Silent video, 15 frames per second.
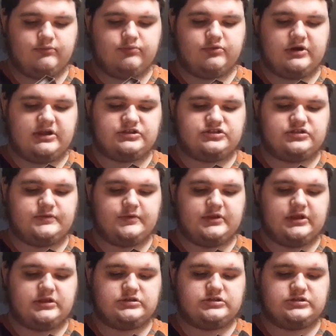brand
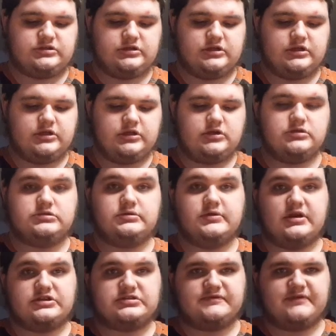split
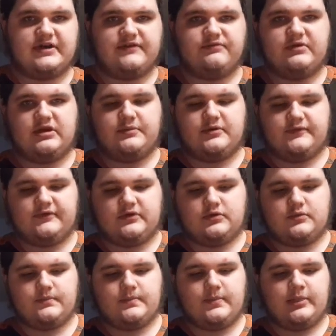2005
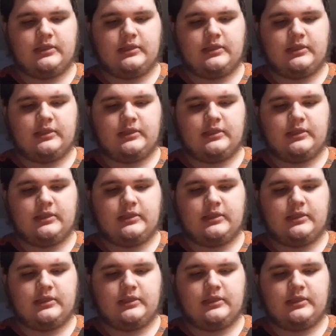pay-per-view